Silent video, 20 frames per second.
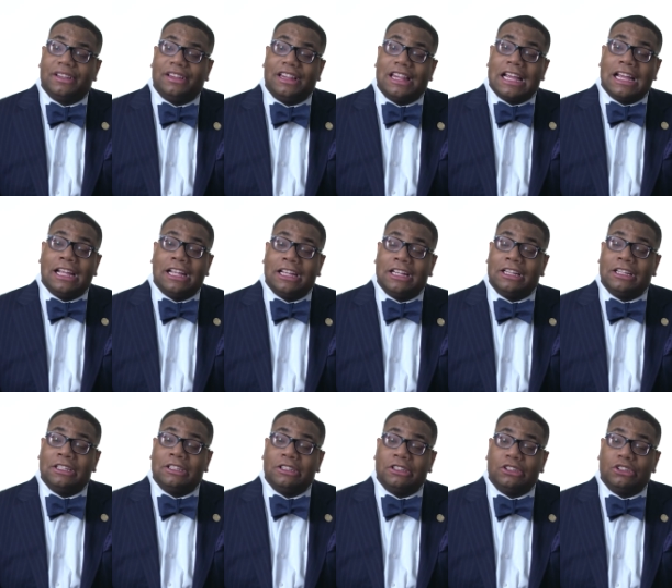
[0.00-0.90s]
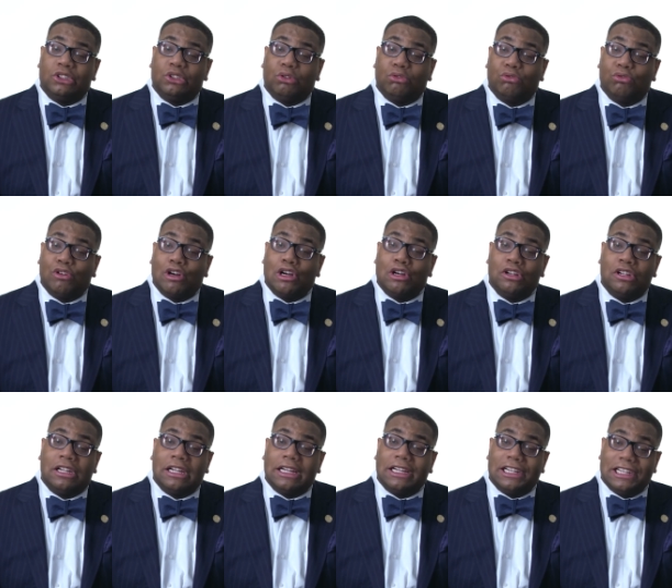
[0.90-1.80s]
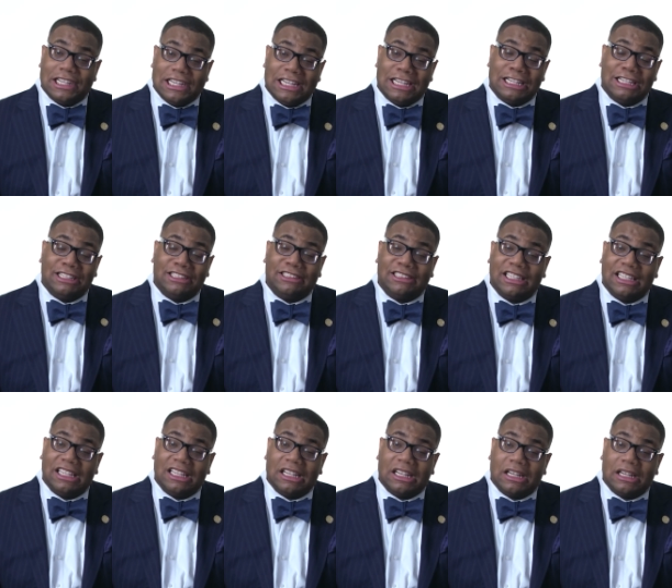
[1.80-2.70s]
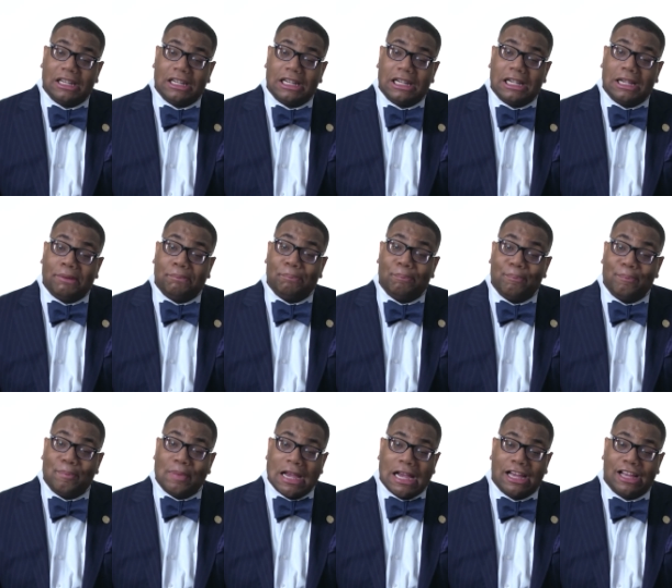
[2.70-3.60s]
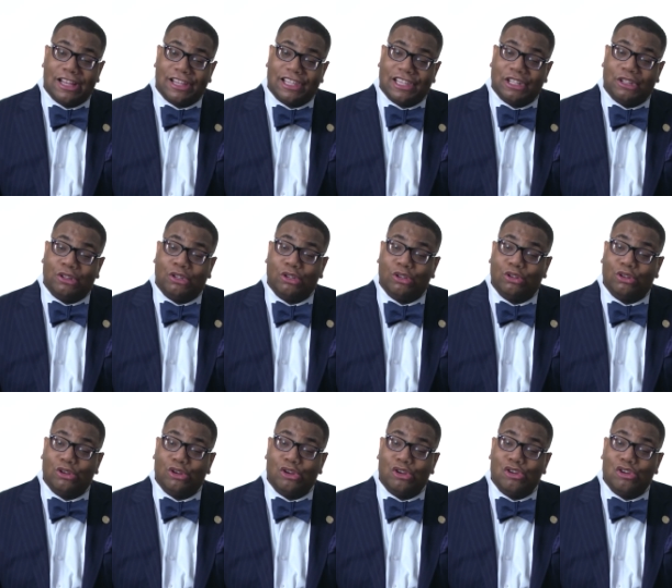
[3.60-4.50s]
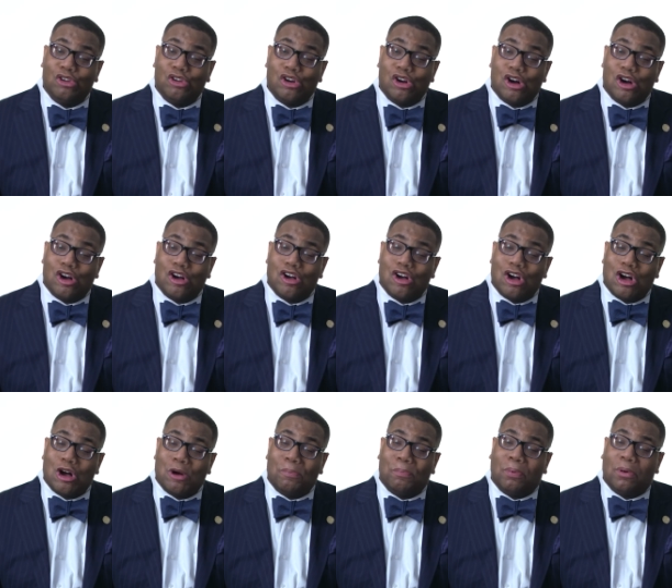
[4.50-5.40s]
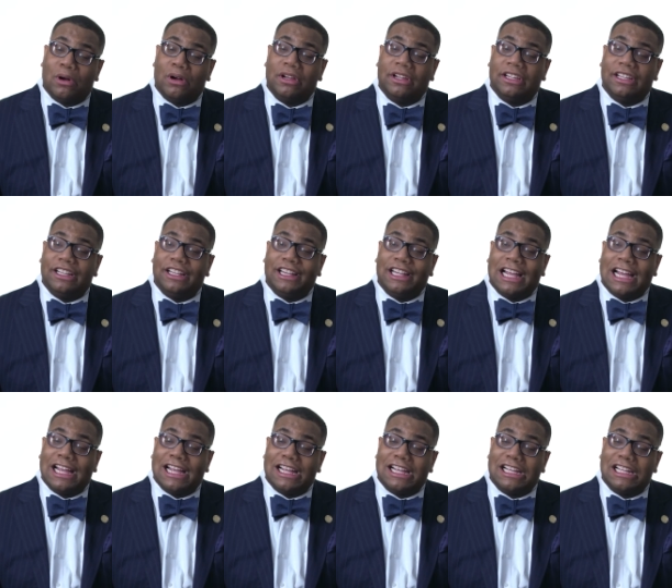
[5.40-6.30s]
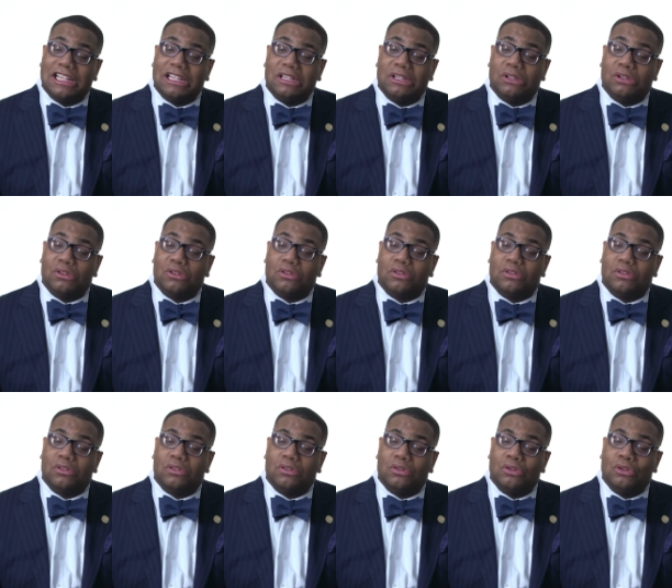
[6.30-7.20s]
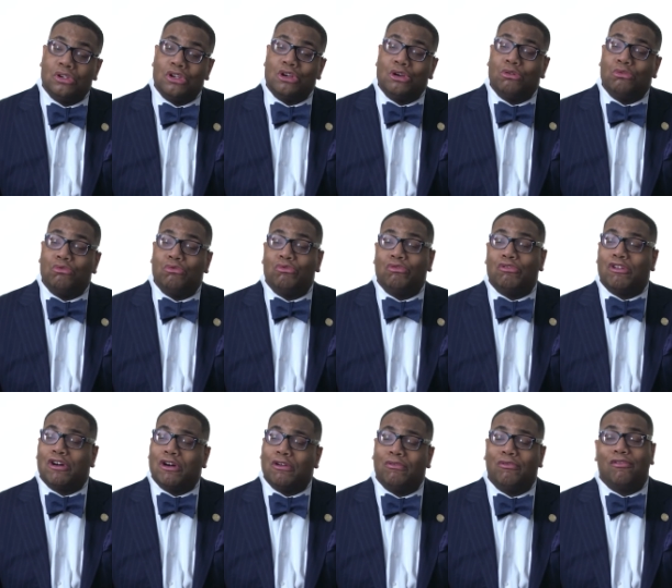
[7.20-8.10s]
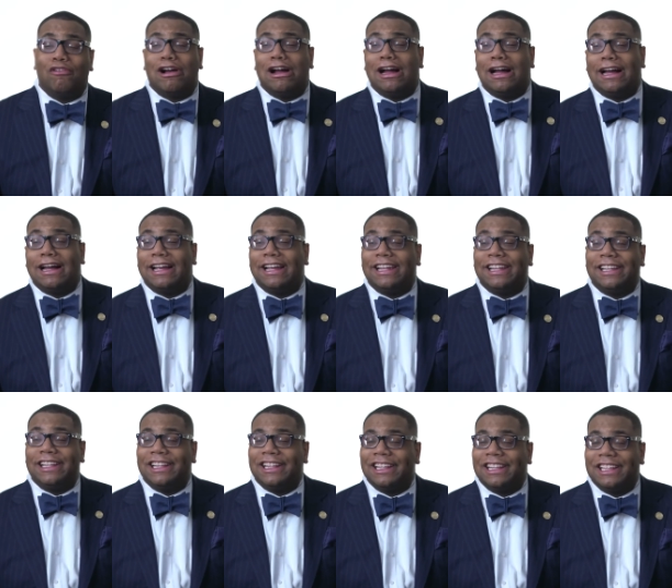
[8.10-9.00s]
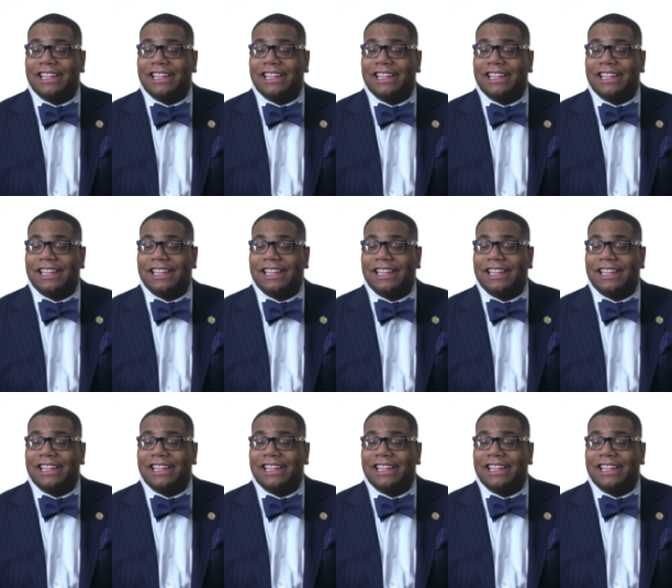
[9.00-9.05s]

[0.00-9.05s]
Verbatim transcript: things will get easier and better to a point that you will find